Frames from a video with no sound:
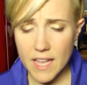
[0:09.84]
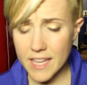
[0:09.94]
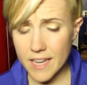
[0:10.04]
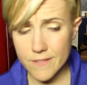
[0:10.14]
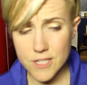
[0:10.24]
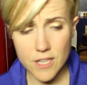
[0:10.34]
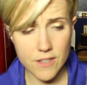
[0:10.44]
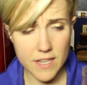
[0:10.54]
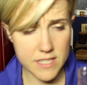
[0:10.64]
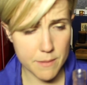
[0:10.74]
I can't even tell
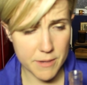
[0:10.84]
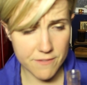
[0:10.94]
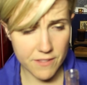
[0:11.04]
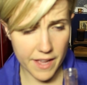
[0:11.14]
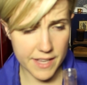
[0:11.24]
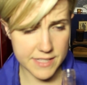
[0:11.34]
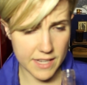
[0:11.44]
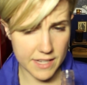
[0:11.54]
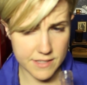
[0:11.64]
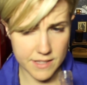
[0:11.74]
you guys how many flies I
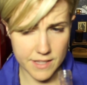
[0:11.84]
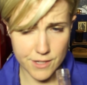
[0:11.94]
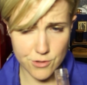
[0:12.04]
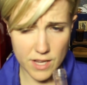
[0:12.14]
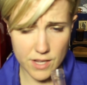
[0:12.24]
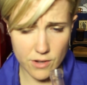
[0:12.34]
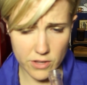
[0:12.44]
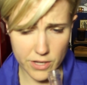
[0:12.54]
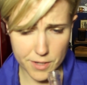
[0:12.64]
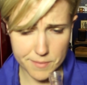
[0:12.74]
accidentally drank
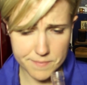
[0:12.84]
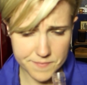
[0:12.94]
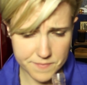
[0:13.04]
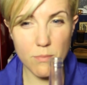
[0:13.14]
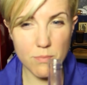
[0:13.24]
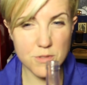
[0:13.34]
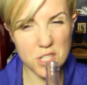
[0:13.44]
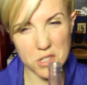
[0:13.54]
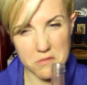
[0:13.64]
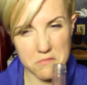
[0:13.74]
earlier.
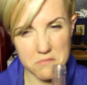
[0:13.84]
2.